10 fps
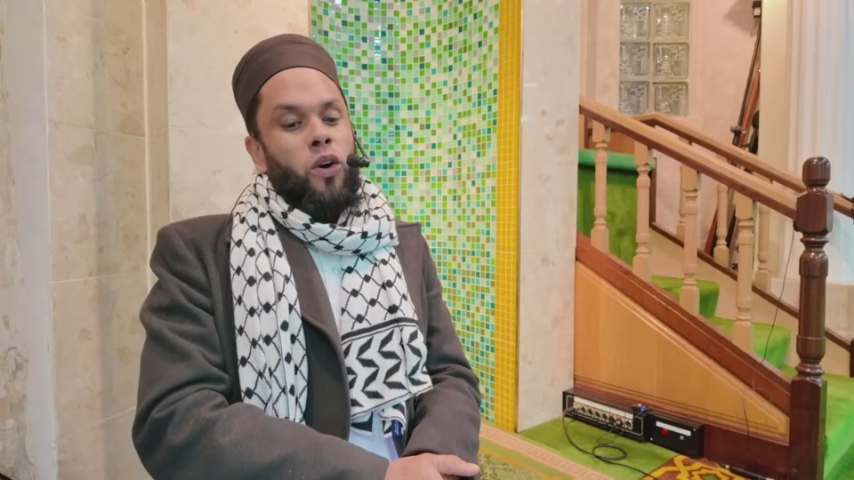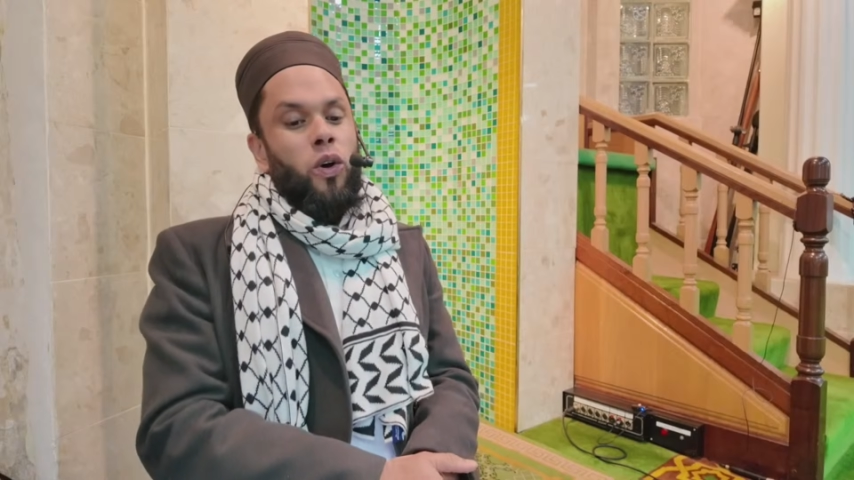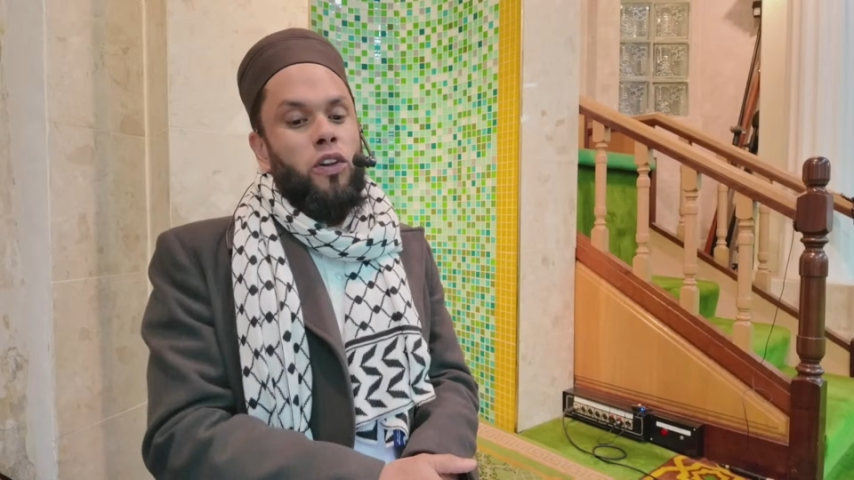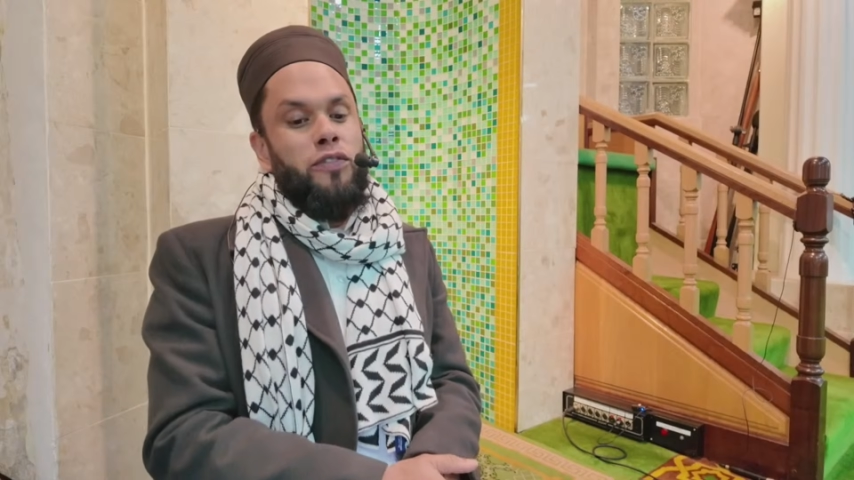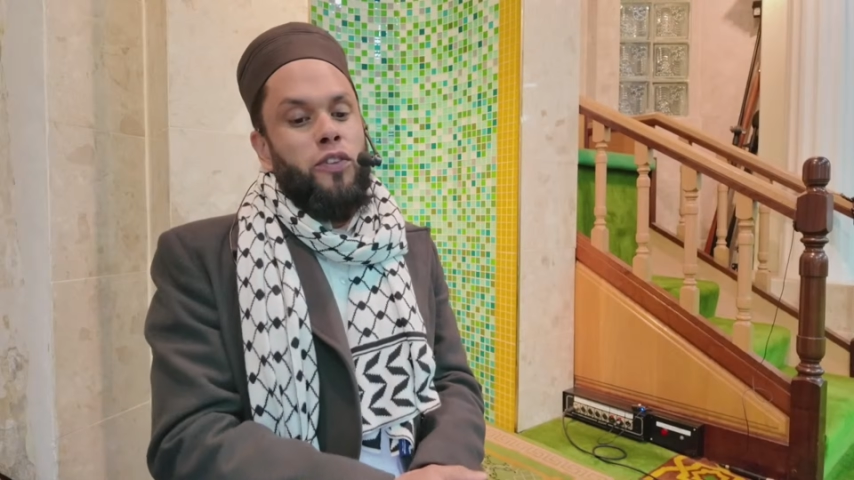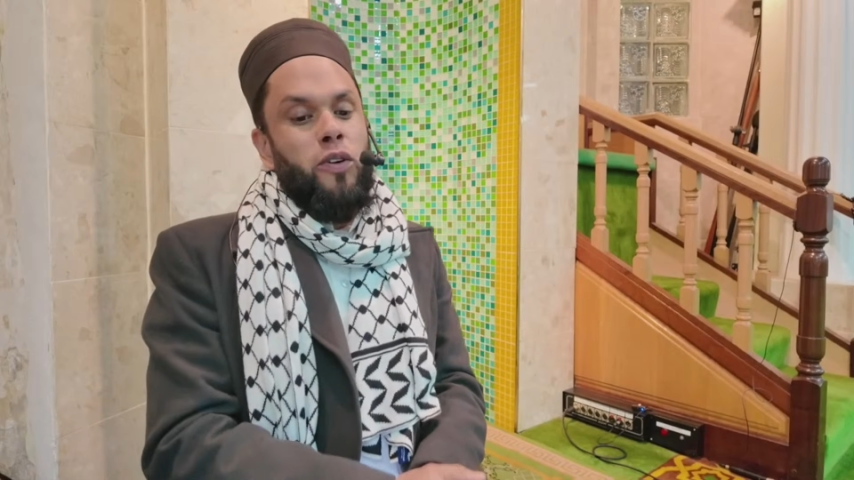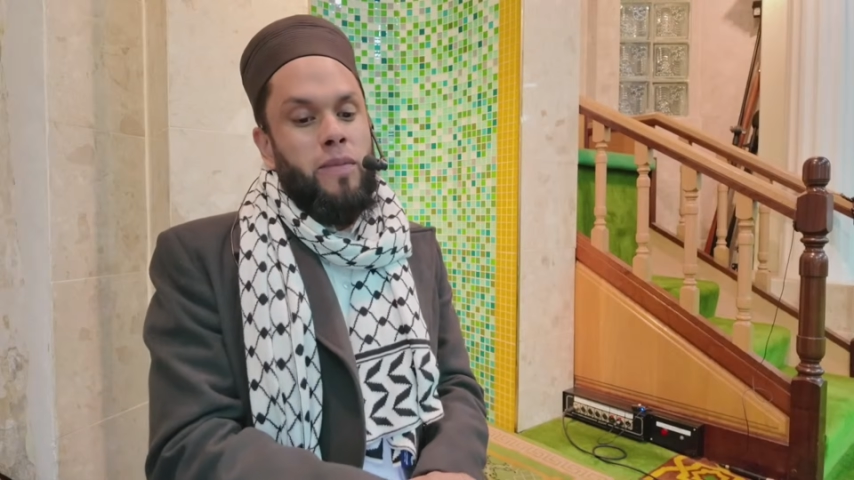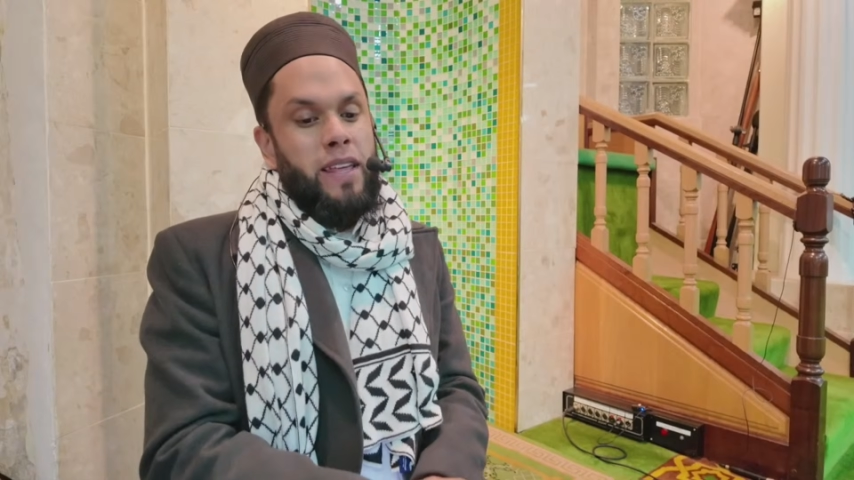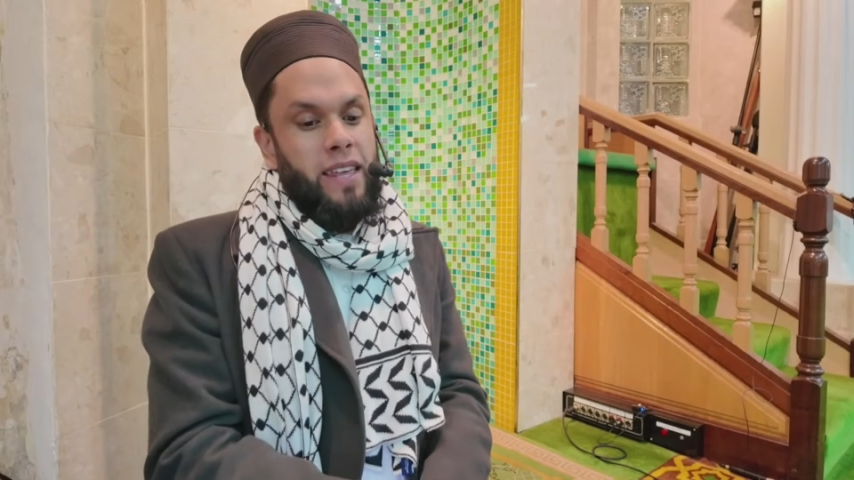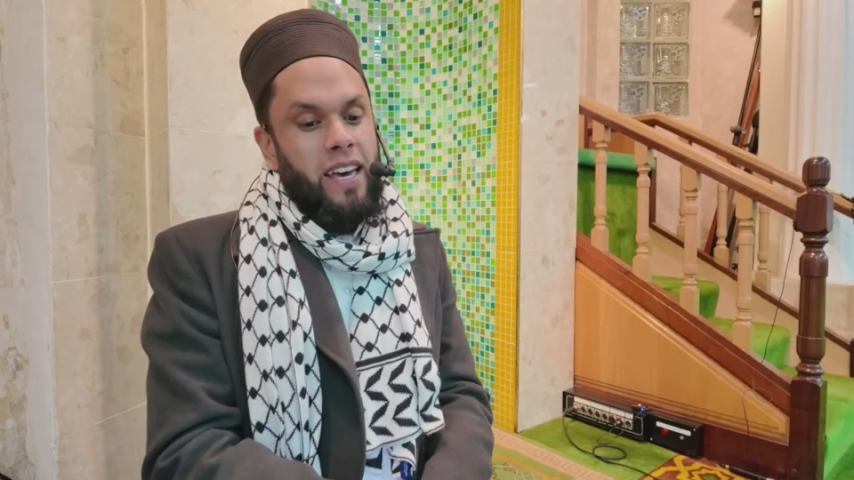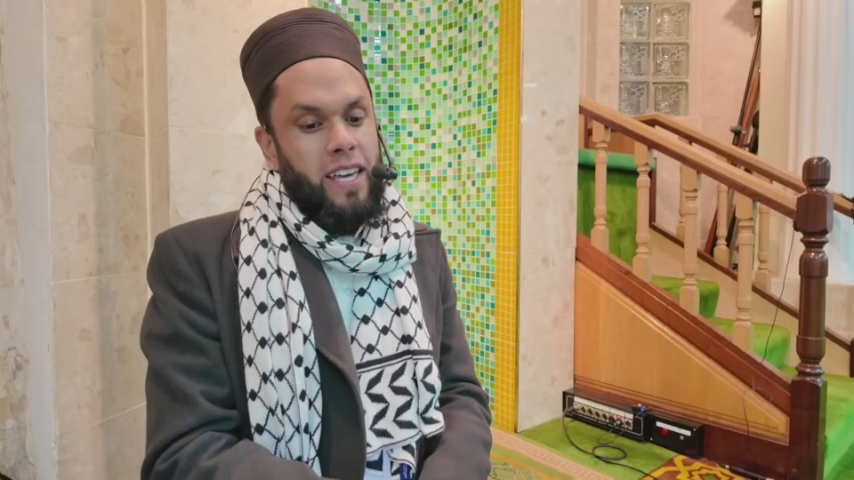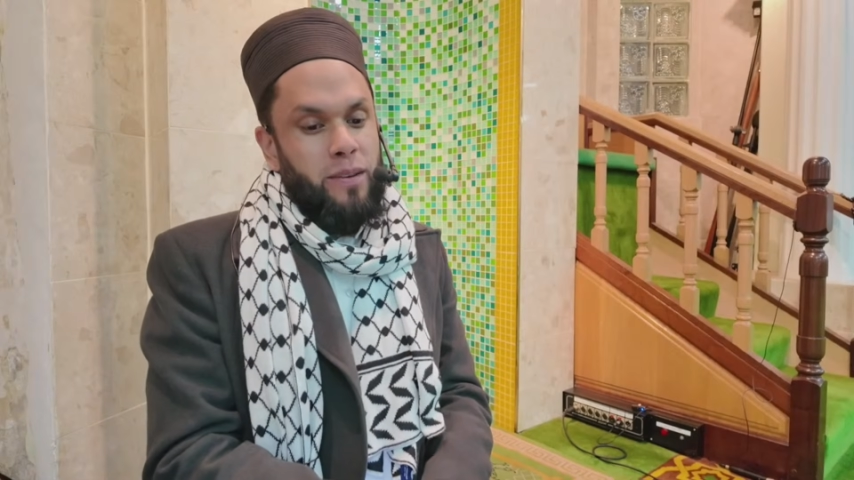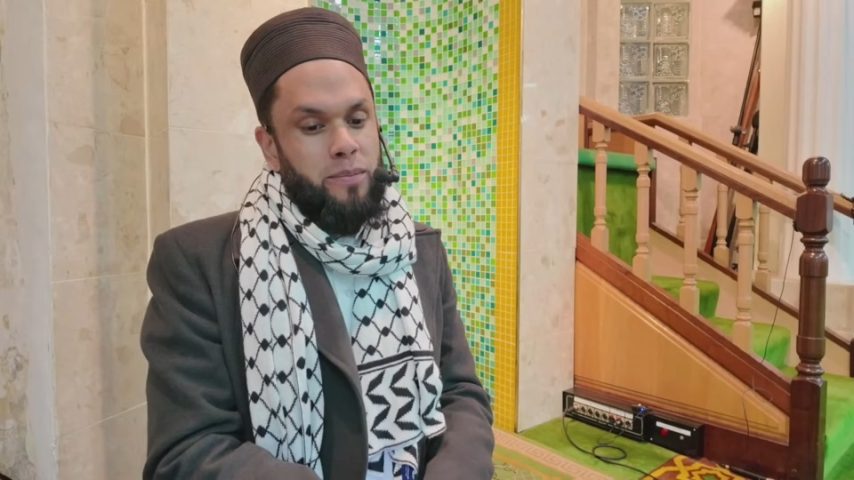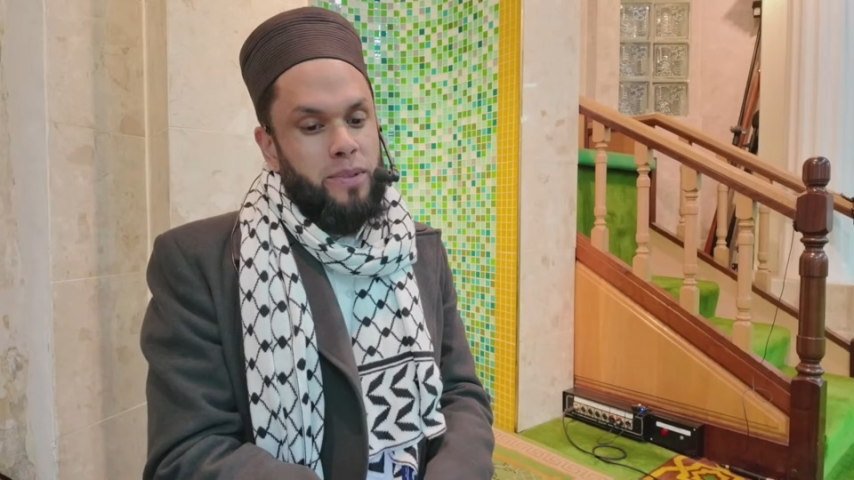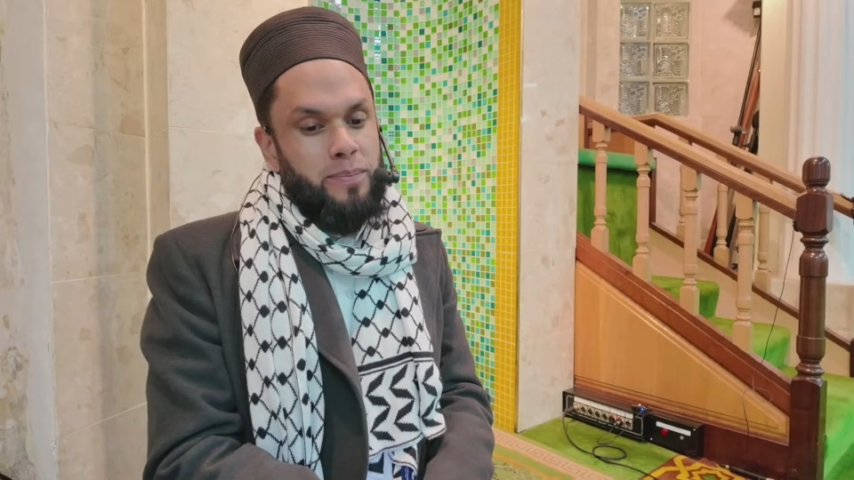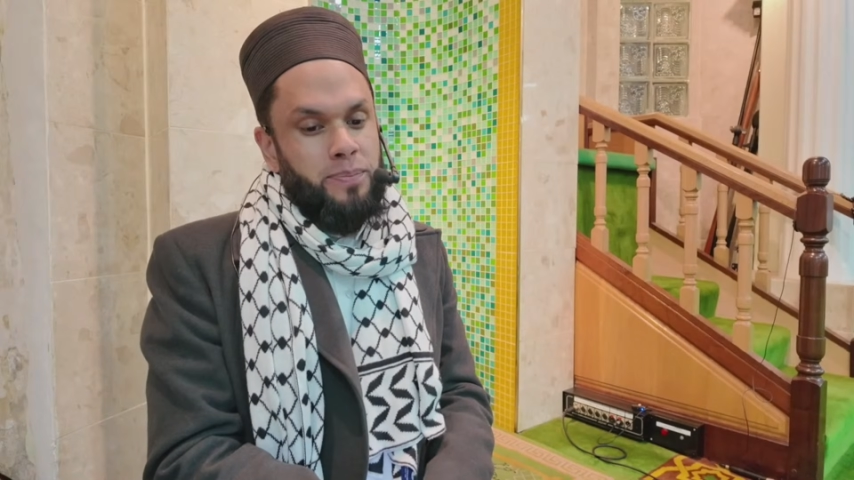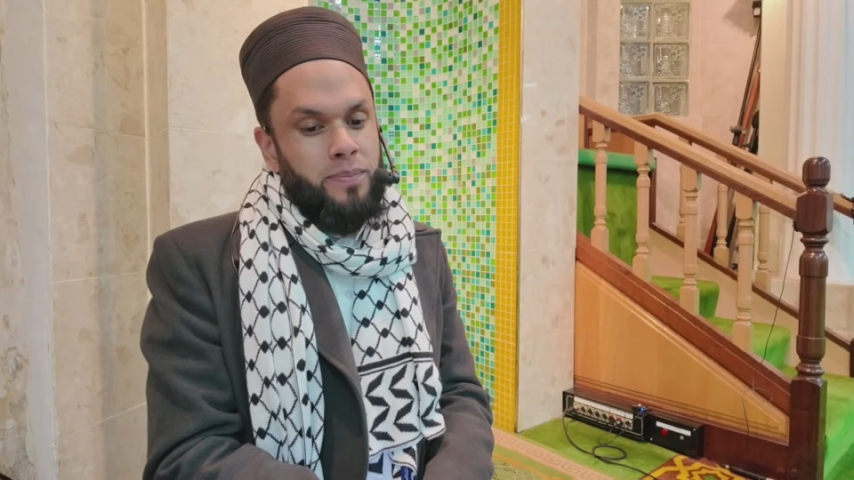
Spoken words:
All four madhahib